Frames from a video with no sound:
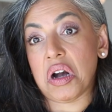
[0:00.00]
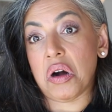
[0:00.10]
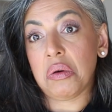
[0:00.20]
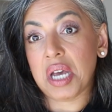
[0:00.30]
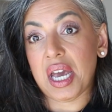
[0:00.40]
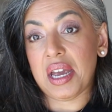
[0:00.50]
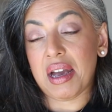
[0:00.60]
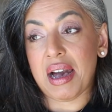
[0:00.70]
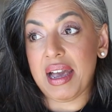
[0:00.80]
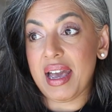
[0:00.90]

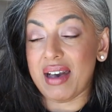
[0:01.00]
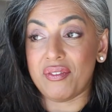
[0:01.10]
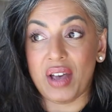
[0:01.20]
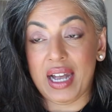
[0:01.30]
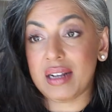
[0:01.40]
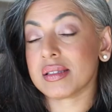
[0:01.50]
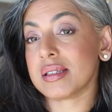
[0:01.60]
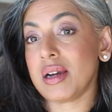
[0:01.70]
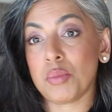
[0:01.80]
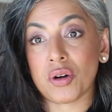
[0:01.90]
okay, I have X
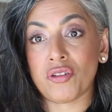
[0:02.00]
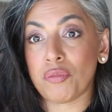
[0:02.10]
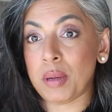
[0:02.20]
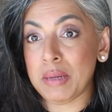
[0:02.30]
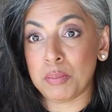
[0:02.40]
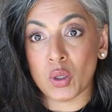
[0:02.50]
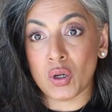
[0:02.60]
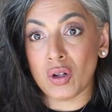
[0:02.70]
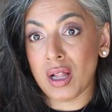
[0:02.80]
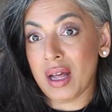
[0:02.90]
number of
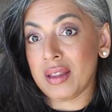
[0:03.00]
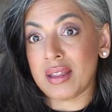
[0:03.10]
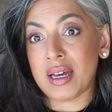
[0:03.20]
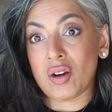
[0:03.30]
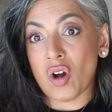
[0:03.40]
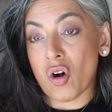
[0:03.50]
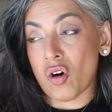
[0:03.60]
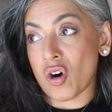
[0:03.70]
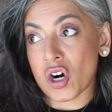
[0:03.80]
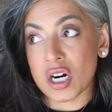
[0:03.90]
people that
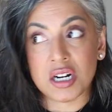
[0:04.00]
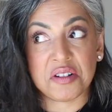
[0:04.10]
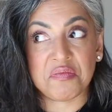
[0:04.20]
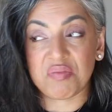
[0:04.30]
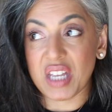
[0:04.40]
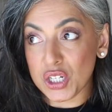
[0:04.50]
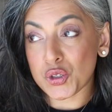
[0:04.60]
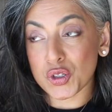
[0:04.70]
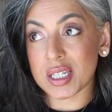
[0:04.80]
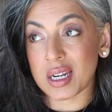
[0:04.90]
are
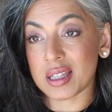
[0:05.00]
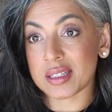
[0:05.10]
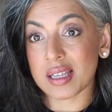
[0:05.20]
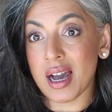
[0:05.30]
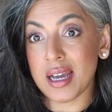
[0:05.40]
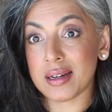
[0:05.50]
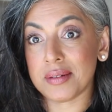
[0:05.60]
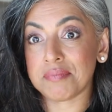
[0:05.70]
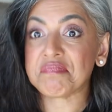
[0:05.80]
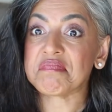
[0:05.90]
interested in this
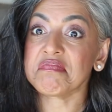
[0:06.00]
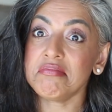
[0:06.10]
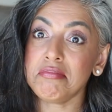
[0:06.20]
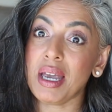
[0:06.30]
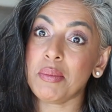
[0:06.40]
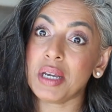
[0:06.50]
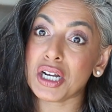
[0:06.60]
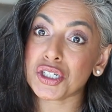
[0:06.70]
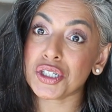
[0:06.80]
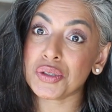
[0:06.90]
item. Maybe
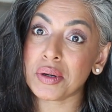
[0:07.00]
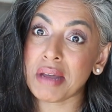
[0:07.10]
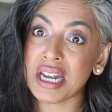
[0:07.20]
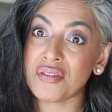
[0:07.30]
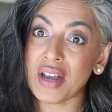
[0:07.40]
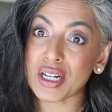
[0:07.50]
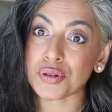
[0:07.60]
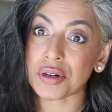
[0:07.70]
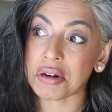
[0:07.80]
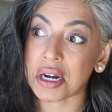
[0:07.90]
I should do a
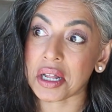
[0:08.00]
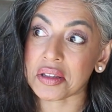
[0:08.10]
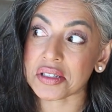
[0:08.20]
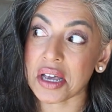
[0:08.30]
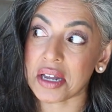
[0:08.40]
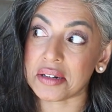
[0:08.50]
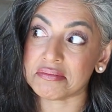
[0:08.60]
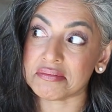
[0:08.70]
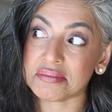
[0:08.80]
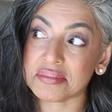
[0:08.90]
manufacturing run on this item.